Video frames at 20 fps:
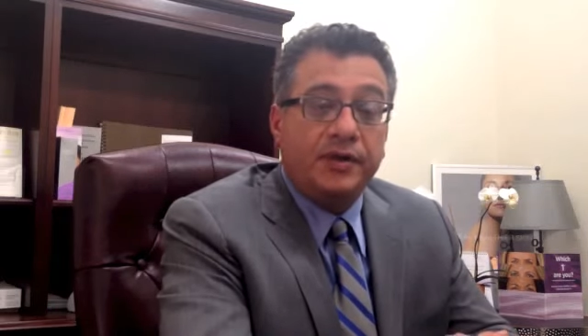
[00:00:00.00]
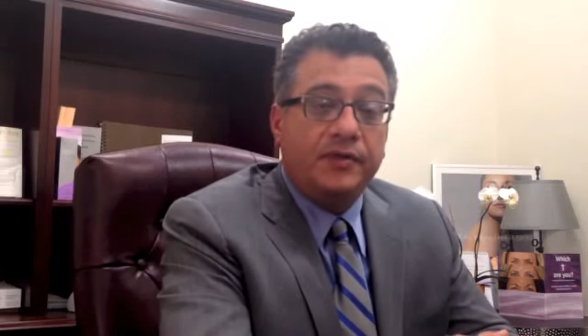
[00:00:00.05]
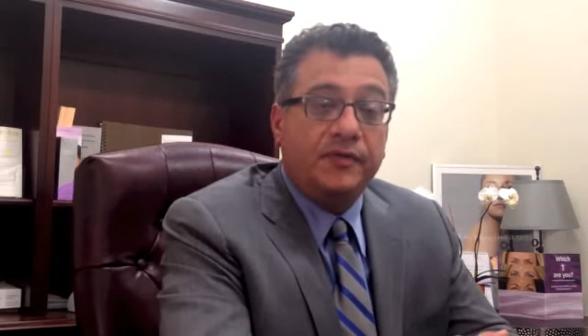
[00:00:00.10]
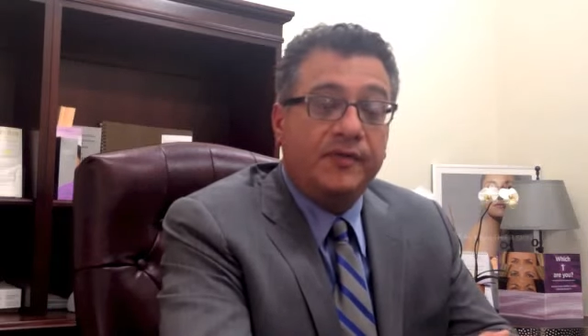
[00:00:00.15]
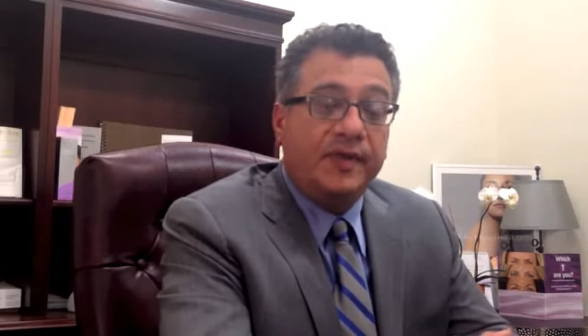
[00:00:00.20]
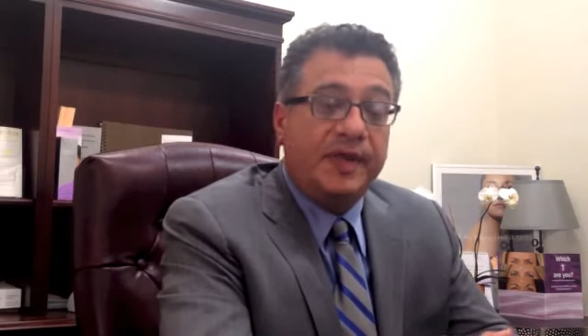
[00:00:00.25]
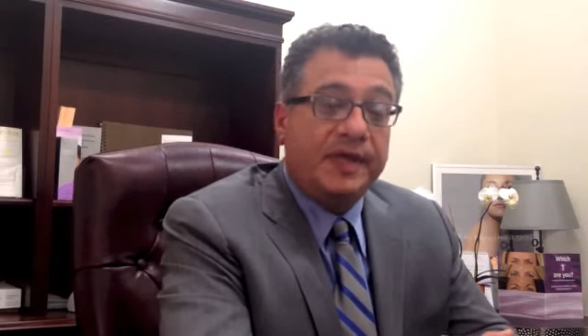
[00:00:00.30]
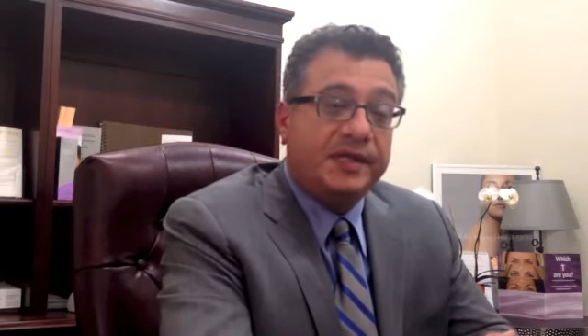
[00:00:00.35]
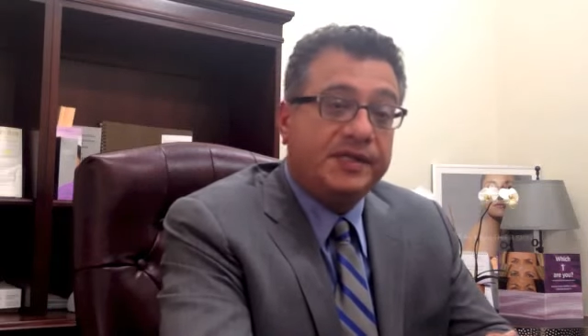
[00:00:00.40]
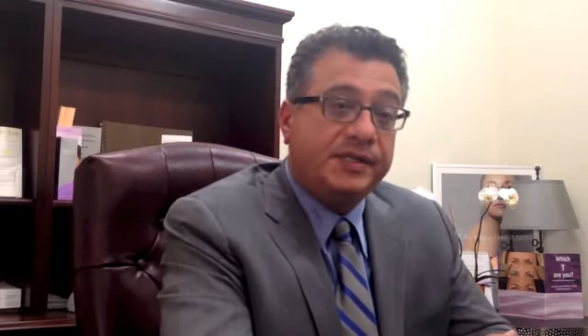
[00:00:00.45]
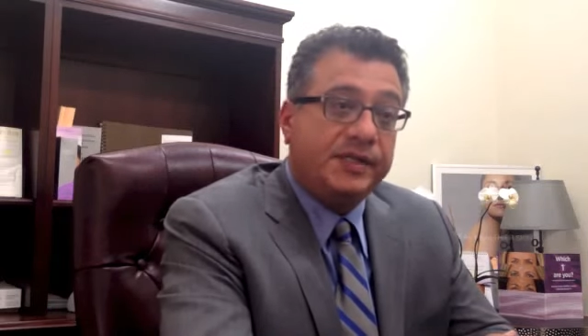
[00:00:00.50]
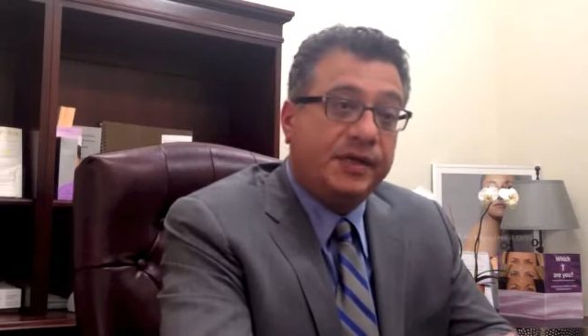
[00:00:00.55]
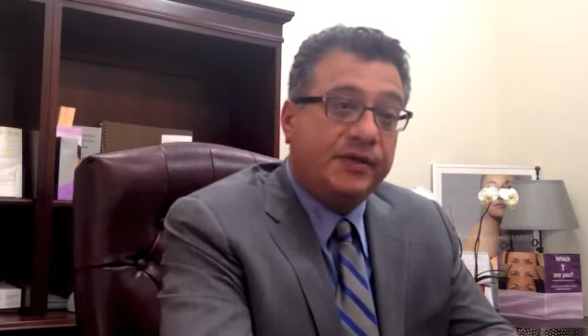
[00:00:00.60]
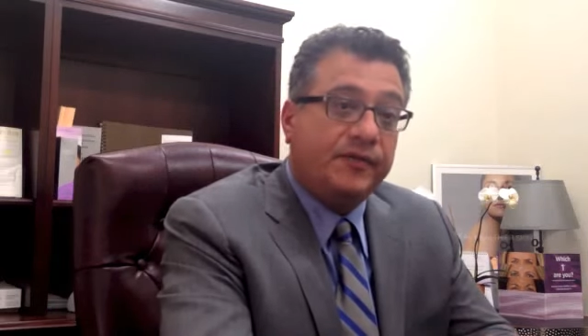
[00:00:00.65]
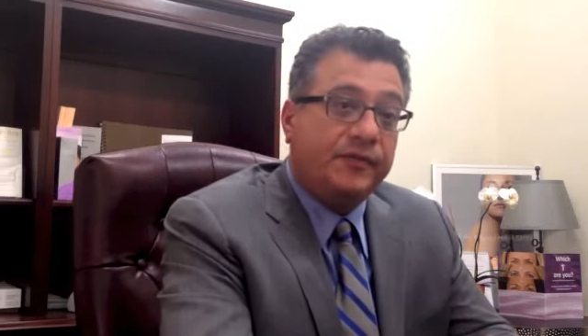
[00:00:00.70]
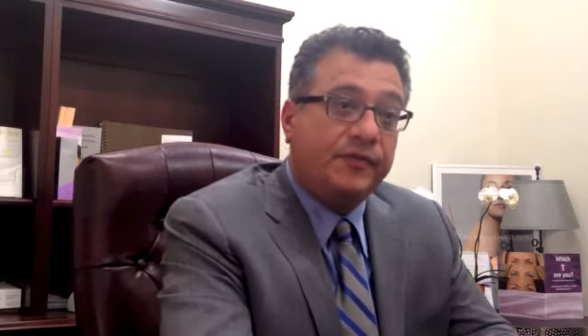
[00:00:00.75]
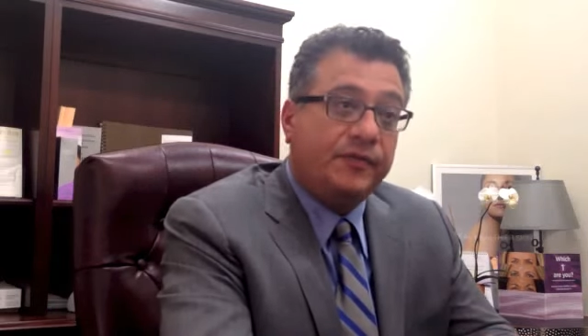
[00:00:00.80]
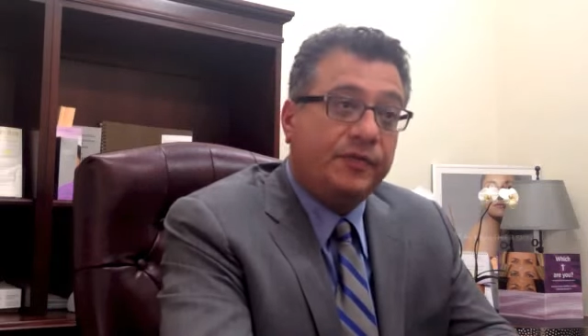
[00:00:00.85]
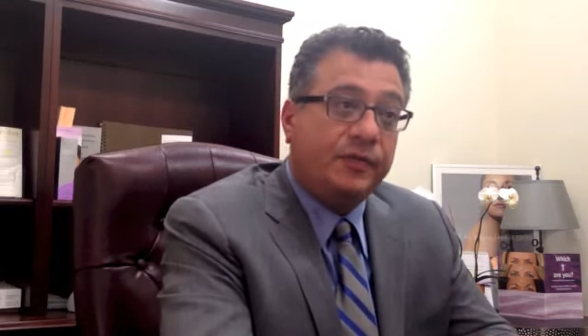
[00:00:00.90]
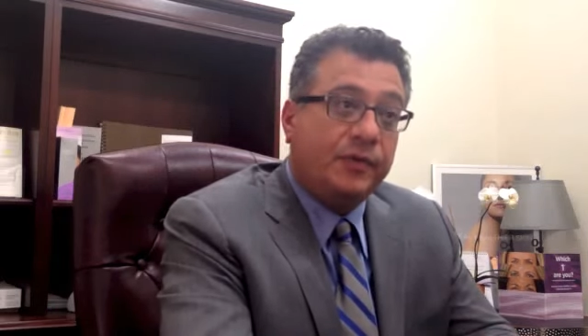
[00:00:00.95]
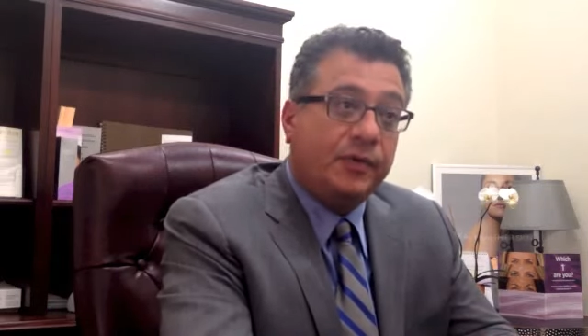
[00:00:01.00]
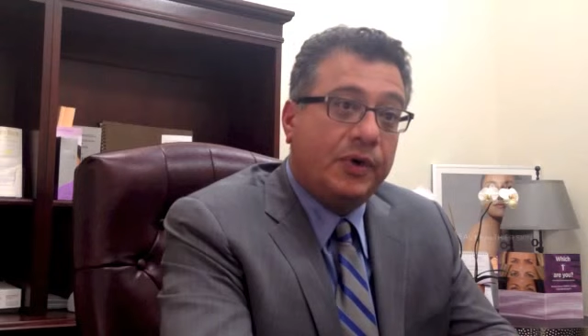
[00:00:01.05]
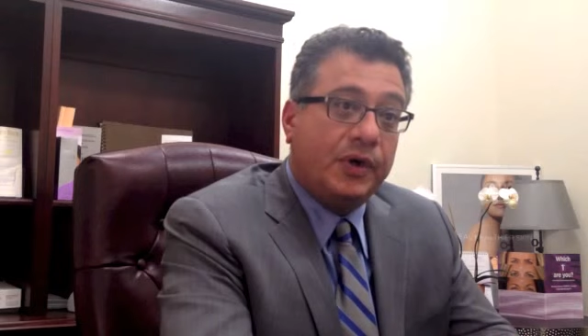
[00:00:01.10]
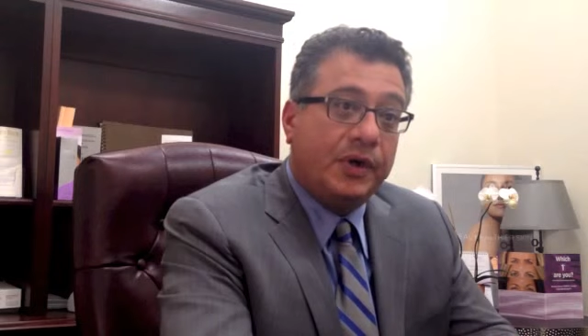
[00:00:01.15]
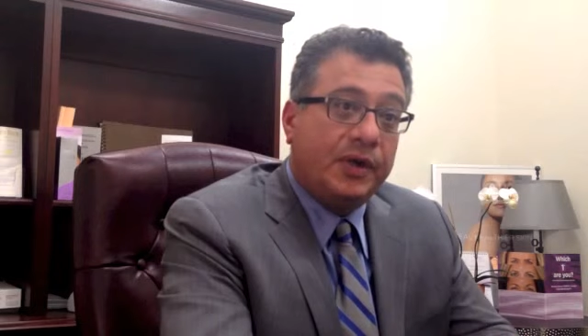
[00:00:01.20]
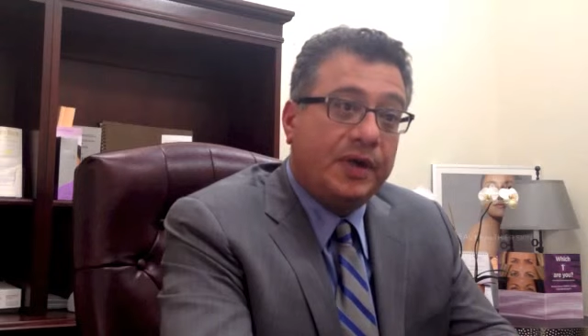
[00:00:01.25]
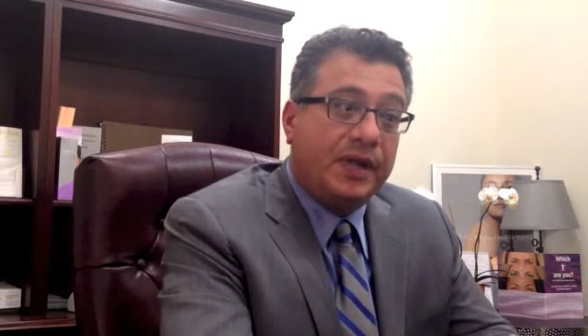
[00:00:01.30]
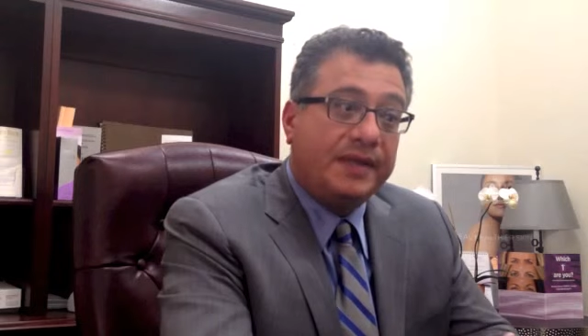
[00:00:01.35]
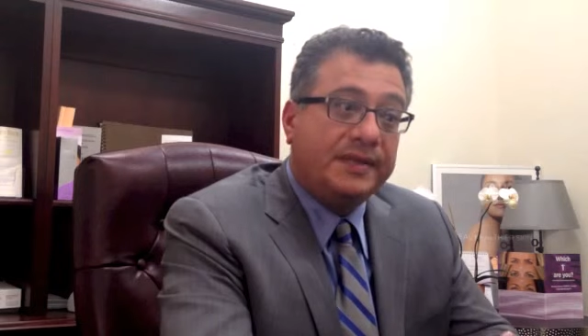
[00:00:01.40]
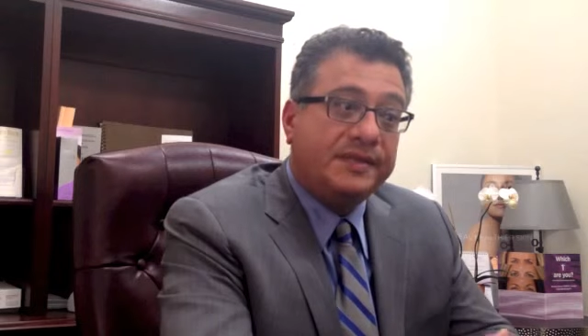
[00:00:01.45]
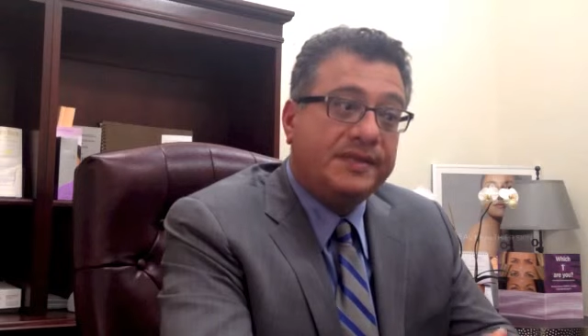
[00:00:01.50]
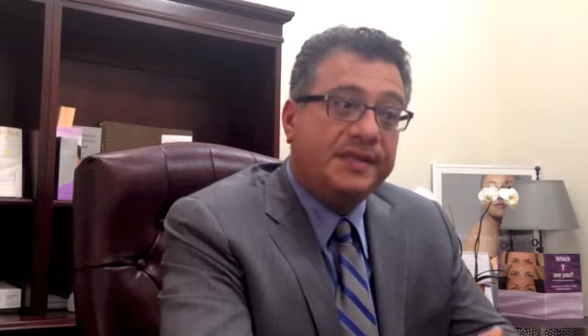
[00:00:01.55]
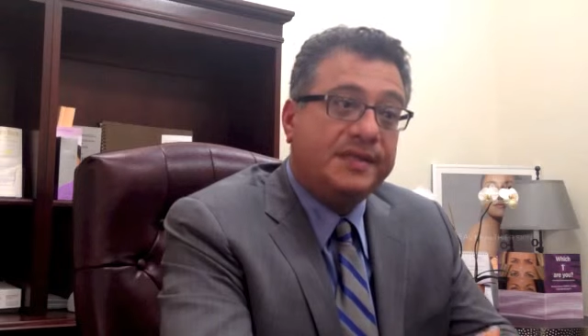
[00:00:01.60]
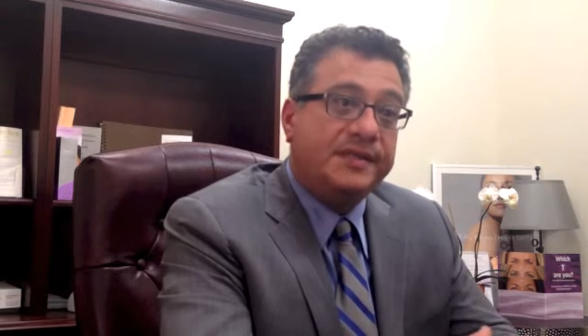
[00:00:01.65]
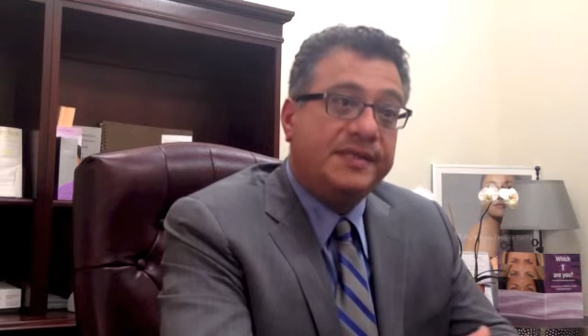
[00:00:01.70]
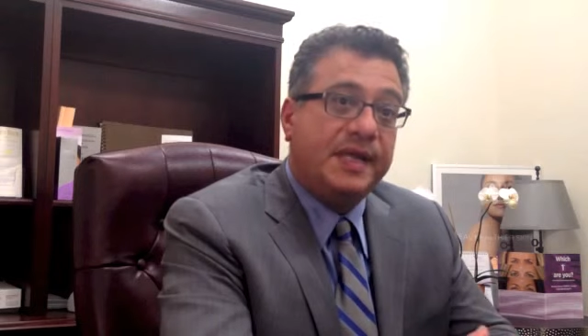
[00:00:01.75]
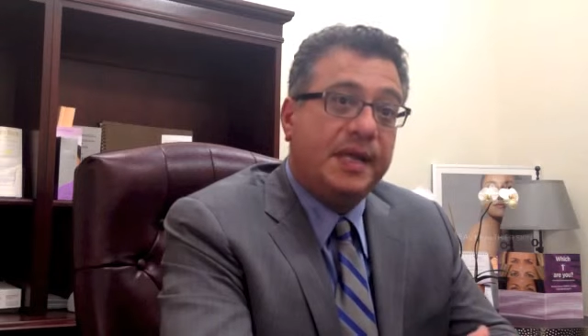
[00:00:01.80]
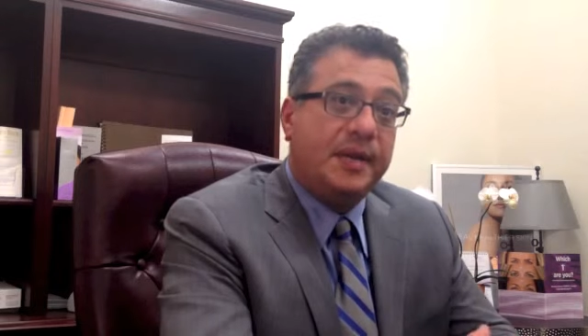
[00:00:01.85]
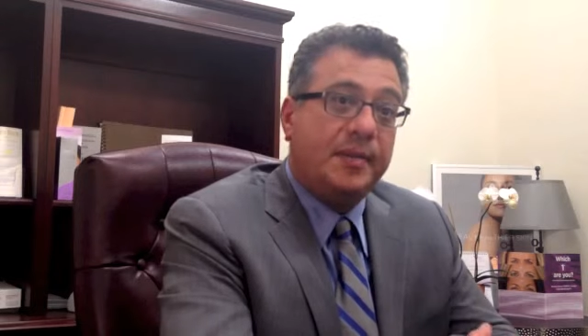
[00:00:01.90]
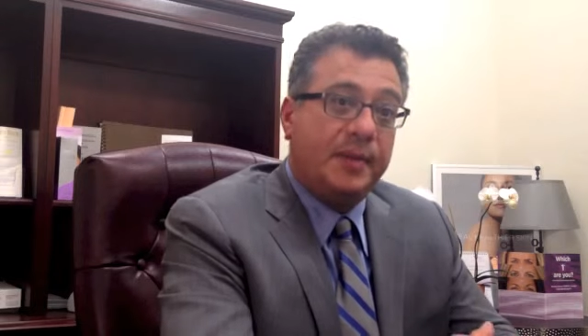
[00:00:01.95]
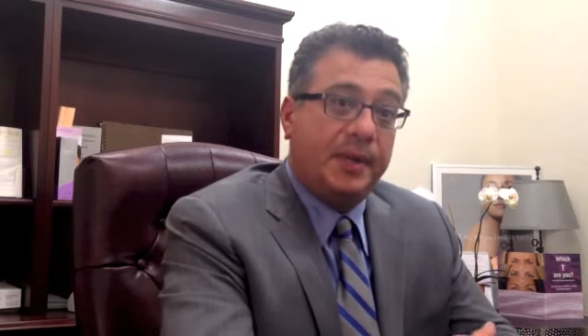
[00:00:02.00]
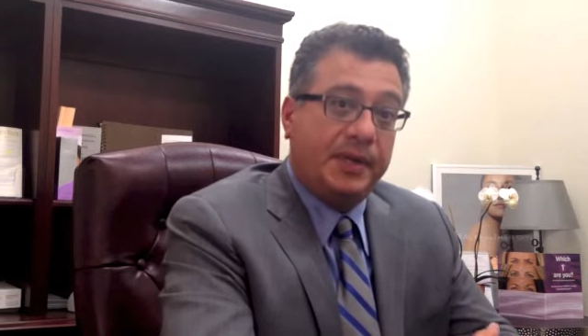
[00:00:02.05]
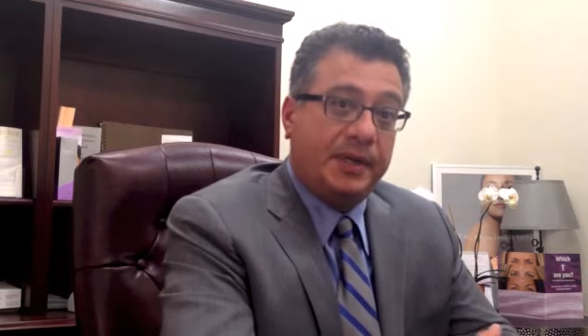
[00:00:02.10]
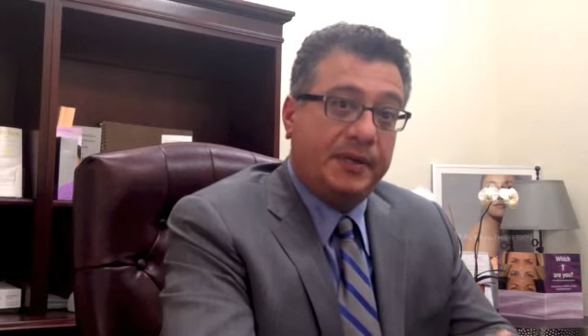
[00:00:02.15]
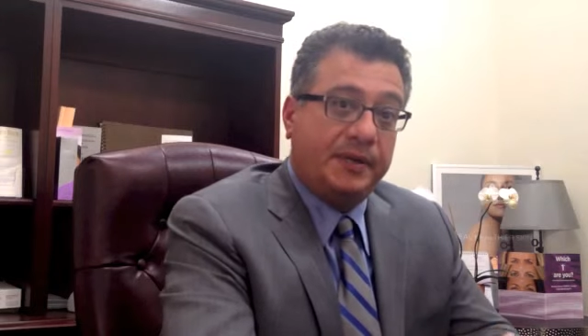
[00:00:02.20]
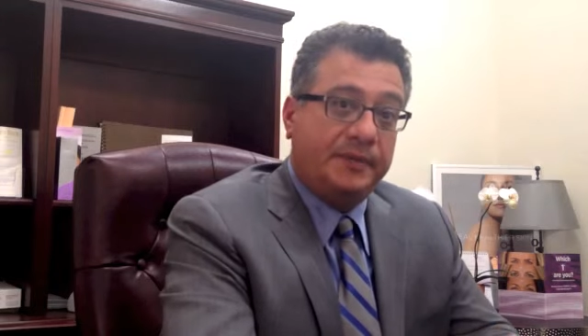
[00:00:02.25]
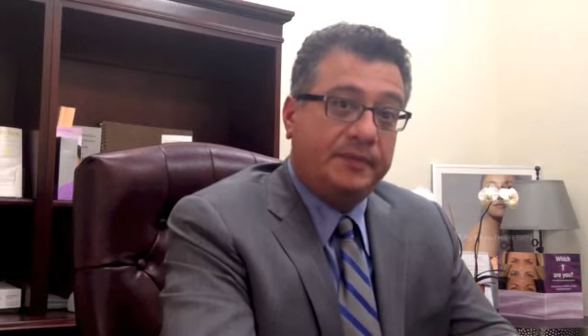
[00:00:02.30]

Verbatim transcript: invasive or non systemic